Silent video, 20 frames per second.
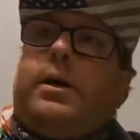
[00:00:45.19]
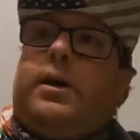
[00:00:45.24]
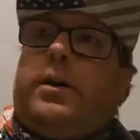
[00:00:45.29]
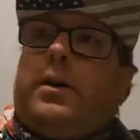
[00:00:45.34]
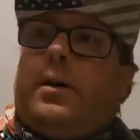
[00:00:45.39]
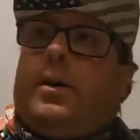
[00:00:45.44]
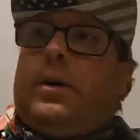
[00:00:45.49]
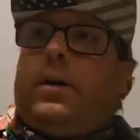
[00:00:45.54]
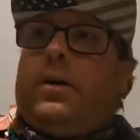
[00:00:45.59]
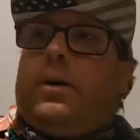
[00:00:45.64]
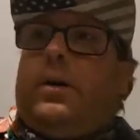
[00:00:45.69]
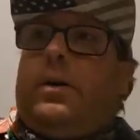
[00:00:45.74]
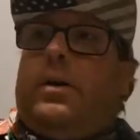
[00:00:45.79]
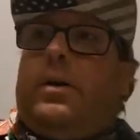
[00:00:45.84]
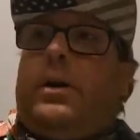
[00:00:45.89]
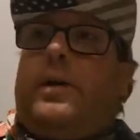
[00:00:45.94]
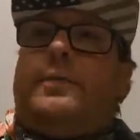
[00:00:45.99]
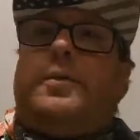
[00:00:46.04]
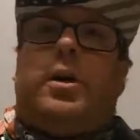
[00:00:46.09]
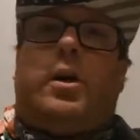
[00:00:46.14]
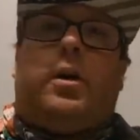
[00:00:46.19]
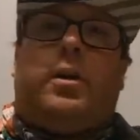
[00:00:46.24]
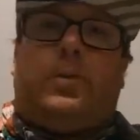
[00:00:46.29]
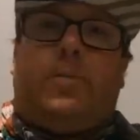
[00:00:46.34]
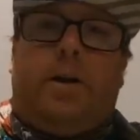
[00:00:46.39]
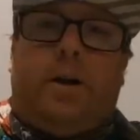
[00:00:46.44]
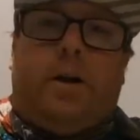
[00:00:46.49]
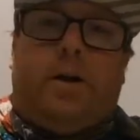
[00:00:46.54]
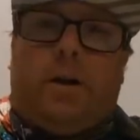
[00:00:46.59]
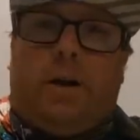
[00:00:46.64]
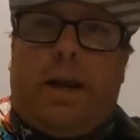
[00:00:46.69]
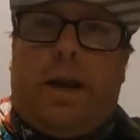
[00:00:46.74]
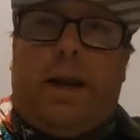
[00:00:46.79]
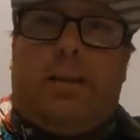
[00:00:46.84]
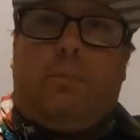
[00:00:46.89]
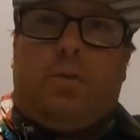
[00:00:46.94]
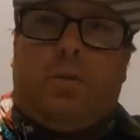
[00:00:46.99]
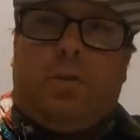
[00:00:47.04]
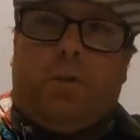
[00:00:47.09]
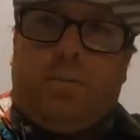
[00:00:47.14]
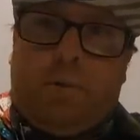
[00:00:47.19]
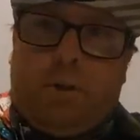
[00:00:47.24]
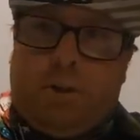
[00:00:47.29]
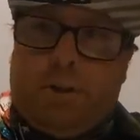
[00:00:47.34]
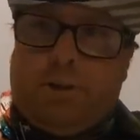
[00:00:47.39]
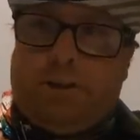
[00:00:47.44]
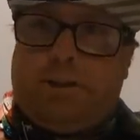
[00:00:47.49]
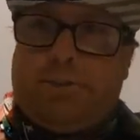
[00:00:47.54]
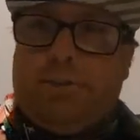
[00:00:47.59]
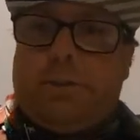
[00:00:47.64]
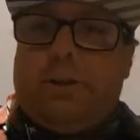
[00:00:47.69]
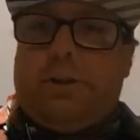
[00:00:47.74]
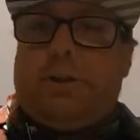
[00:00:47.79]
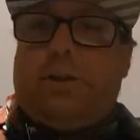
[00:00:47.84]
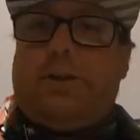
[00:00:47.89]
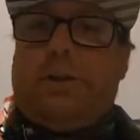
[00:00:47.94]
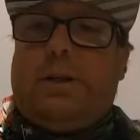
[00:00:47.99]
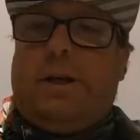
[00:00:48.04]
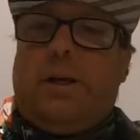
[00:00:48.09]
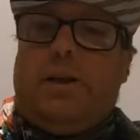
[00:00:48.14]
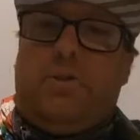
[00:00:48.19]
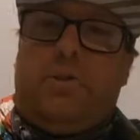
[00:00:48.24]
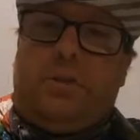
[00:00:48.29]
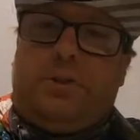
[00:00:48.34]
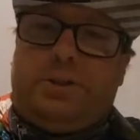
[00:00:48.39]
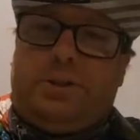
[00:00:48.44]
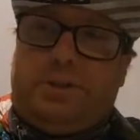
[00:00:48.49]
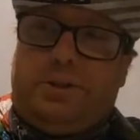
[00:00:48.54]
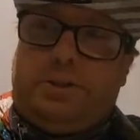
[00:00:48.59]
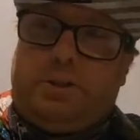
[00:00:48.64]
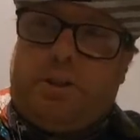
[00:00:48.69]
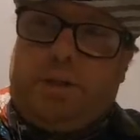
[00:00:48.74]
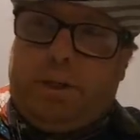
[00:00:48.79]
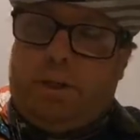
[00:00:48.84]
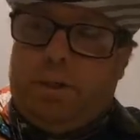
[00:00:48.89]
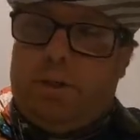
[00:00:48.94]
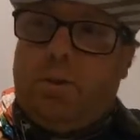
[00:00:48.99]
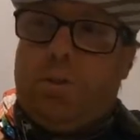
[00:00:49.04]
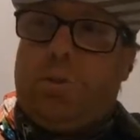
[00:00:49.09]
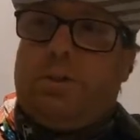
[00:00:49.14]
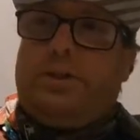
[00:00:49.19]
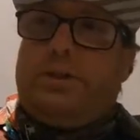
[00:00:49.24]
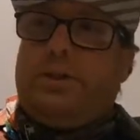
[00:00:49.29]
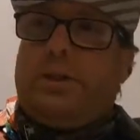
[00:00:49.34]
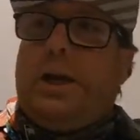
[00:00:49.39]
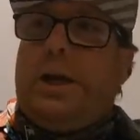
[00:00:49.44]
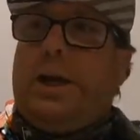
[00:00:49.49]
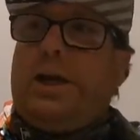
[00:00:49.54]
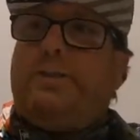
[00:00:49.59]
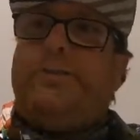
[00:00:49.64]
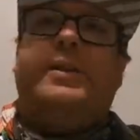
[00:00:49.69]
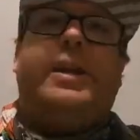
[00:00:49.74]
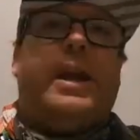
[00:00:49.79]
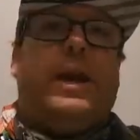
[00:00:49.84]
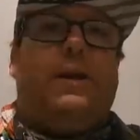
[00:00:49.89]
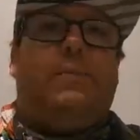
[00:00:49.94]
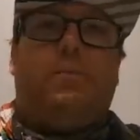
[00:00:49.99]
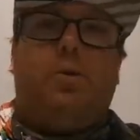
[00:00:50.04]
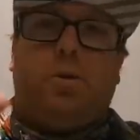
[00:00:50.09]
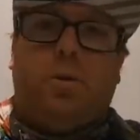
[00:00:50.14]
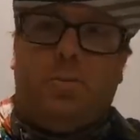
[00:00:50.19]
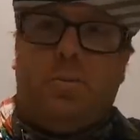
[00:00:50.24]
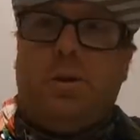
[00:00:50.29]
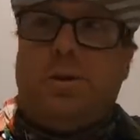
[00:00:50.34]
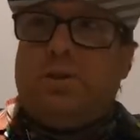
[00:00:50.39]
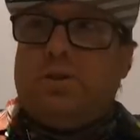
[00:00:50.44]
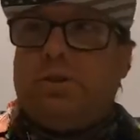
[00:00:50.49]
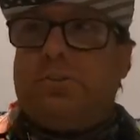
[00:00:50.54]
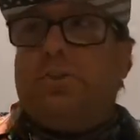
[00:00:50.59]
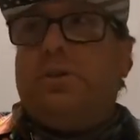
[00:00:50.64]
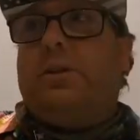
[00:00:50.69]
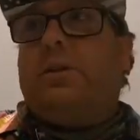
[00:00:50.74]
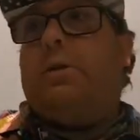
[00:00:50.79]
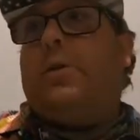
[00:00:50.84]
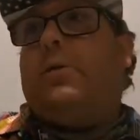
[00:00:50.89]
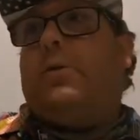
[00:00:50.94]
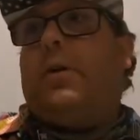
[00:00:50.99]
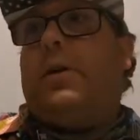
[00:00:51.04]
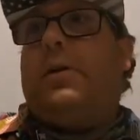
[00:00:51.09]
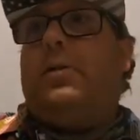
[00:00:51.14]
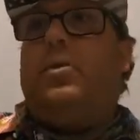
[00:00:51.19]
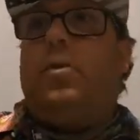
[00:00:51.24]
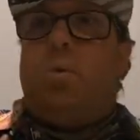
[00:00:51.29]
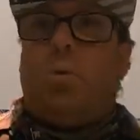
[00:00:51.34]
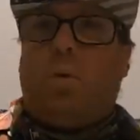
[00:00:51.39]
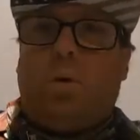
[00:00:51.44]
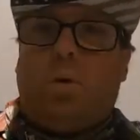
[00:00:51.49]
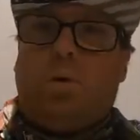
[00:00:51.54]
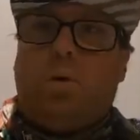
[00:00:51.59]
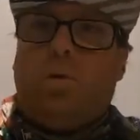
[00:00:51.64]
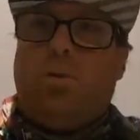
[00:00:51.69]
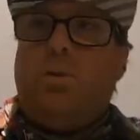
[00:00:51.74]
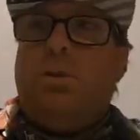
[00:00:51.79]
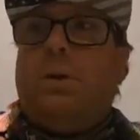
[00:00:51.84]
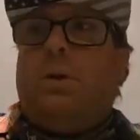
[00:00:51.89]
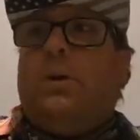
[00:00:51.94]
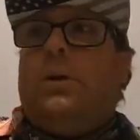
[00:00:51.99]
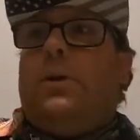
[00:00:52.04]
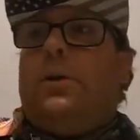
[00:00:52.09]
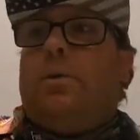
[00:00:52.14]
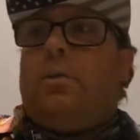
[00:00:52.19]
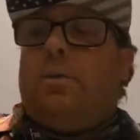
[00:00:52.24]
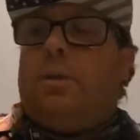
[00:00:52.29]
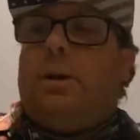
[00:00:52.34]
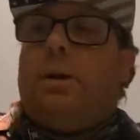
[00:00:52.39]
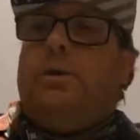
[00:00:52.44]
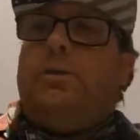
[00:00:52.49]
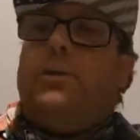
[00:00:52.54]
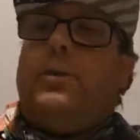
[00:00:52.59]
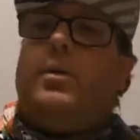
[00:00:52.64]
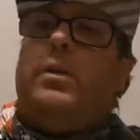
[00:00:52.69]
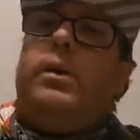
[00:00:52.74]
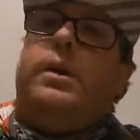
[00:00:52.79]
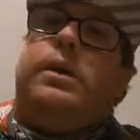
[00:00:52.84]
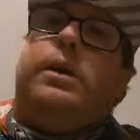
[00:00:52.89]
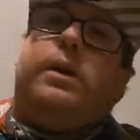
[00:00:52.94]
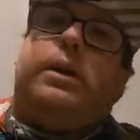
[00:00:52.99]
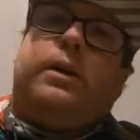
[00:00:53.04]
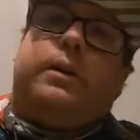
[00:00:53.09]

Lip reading: I've talked about capital punishment and how we should have capital punishment around the world, whatever.